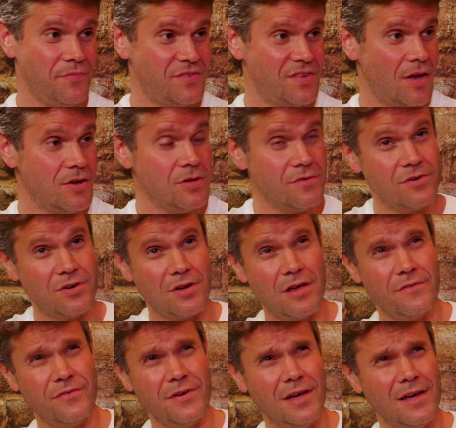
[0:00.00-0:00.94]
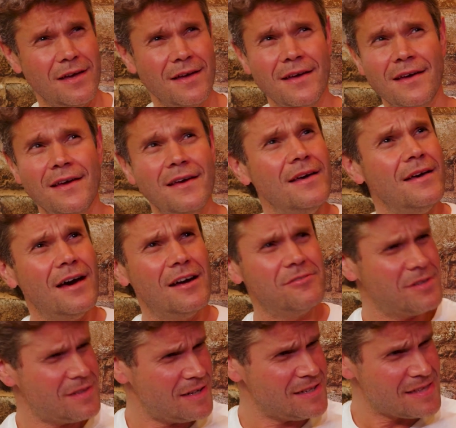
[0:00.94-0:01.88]
So you've got over
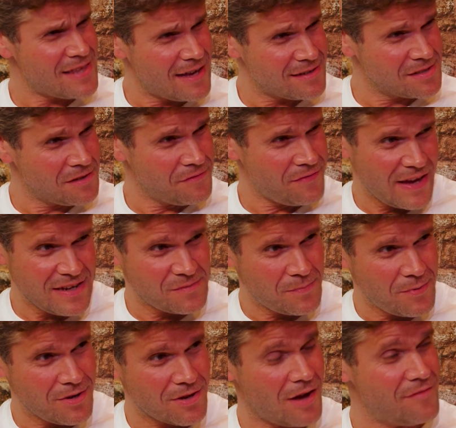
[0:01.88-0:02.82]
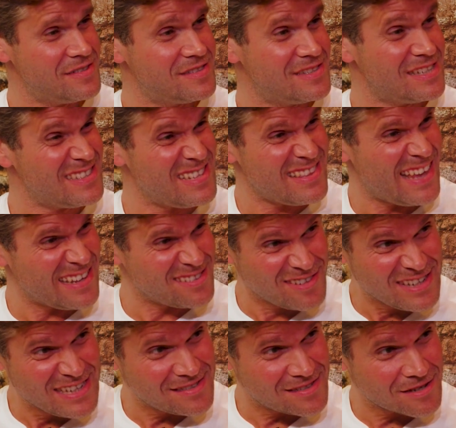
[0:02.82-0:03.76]
130,000 on Facebook, over
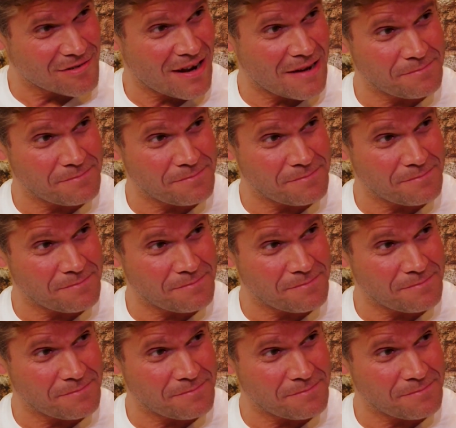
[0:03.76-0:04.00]
60,000 on Instagram.